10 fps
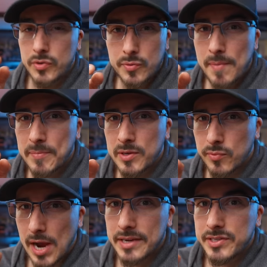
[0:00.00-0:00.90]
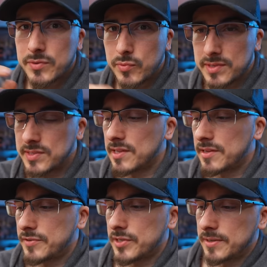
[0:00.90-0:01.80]
do you remember the crash with the cine
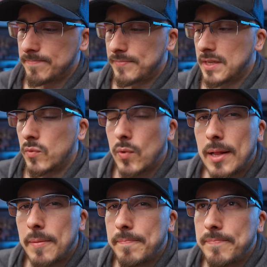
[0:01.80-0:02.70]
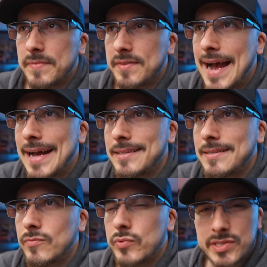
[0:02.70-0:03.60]
lifter? Well, that
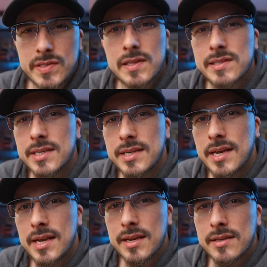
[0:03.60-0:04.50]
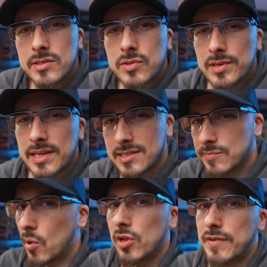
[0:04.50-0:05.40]
resulted in sort of like
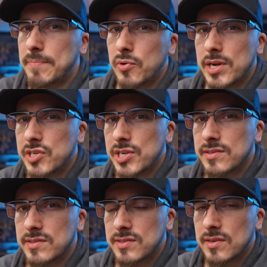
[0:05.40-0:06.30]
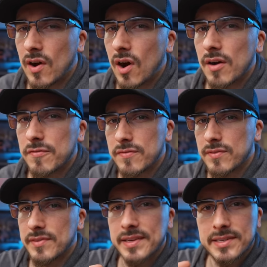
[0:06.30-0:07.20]
small vibrations off the